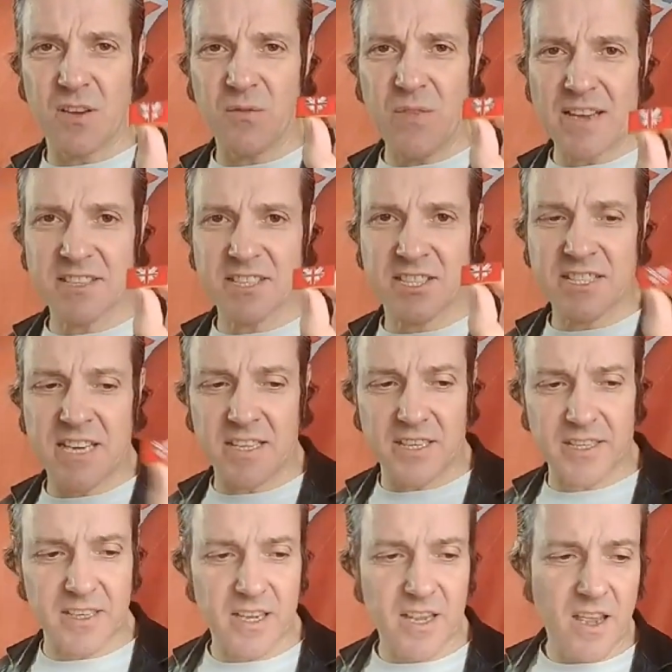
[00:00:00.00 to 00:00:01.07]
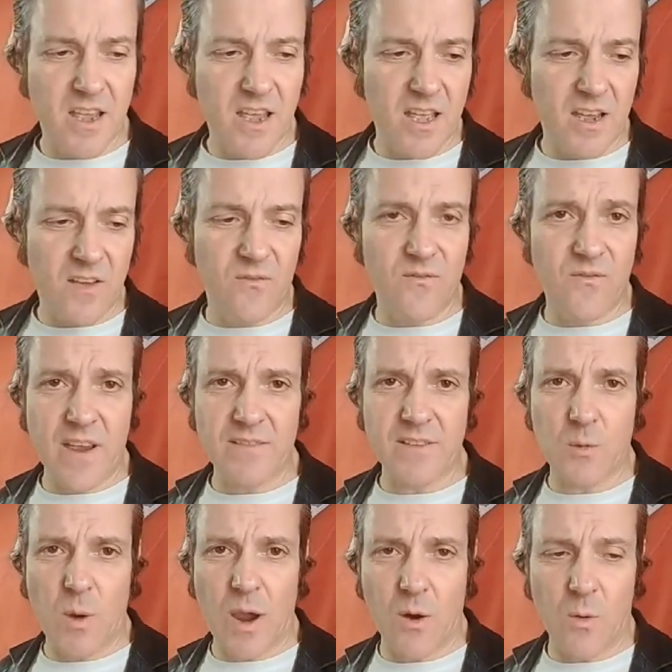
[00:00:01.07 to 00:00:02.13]
That's selling very
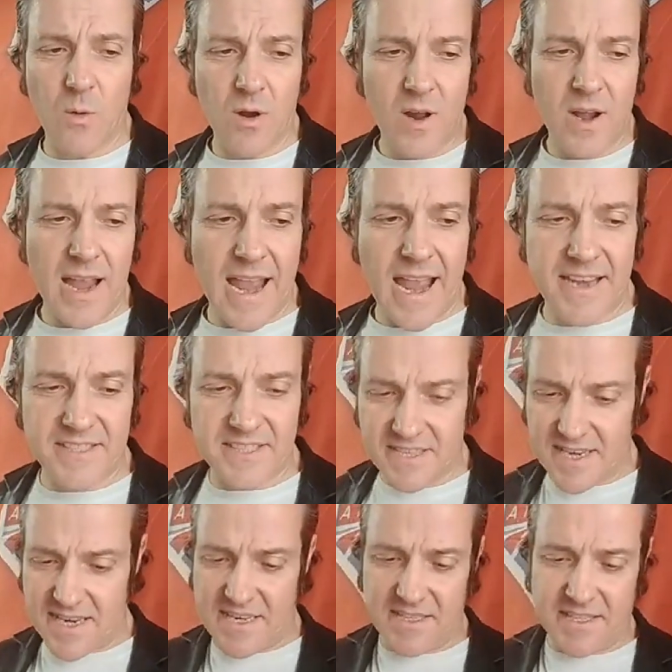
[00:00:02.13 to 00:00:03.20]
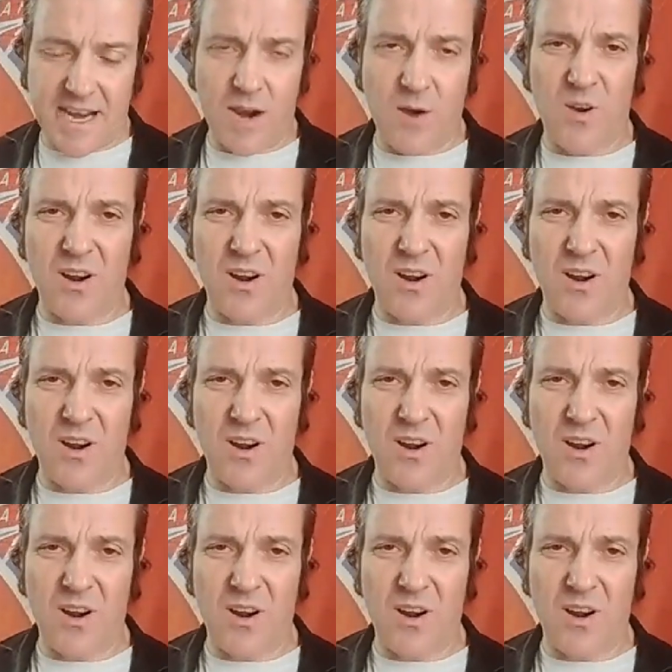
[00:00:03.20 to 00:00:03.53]
well, as is our